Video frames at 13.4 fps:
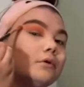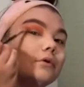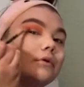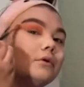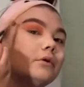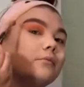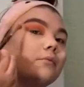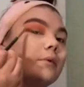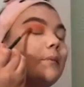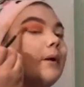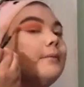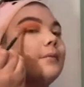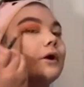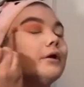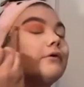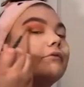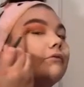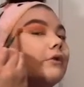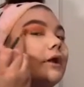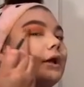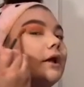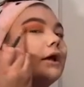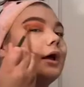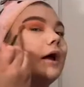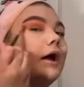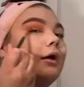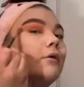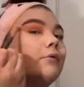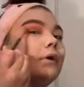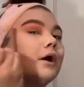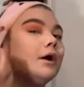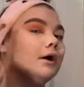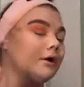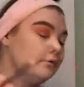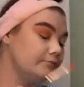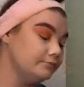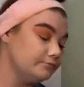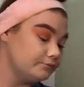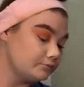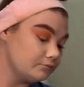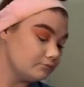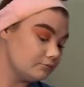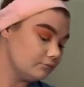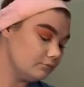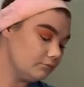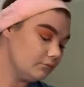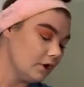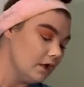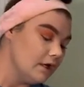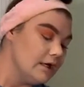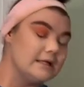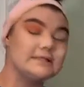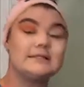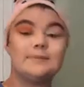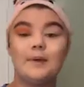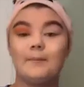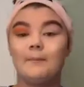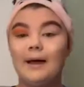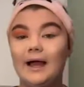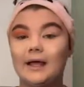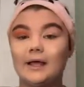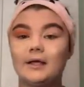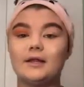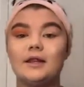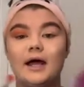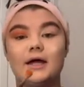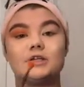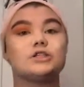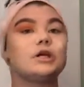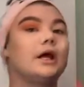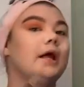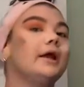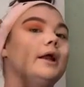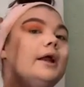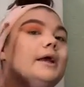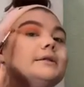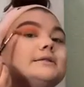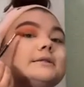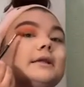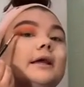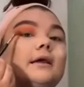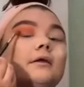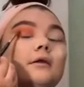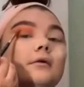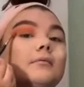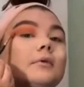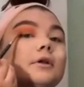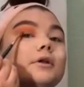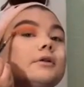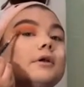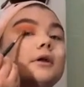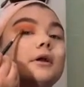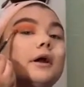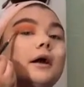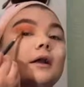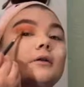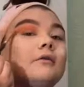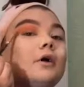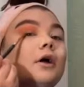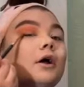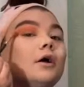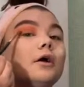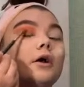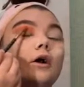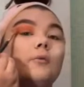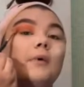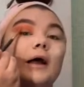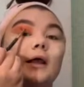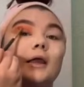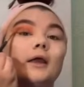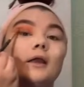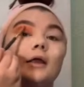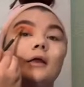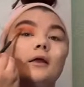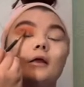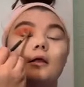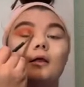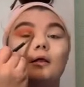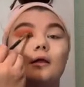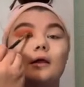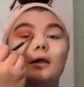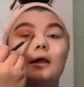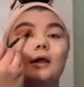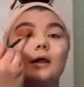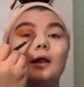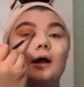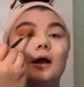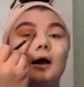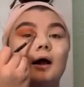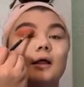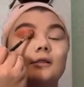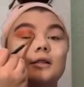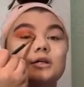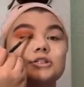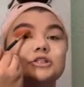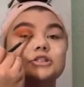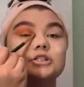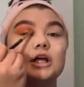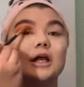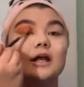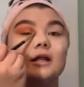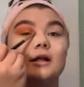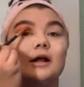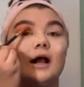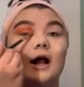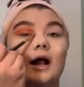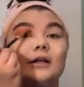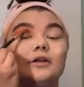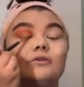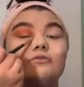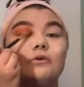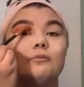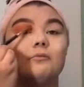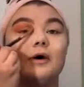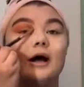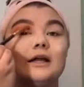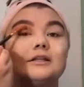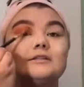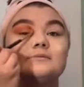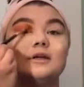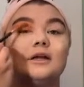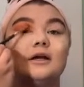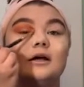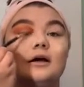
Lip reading: Remember to fling it outward. Dipping back into that shade 18, and we're just gonna kind of go back in it. The shade kind of reminds me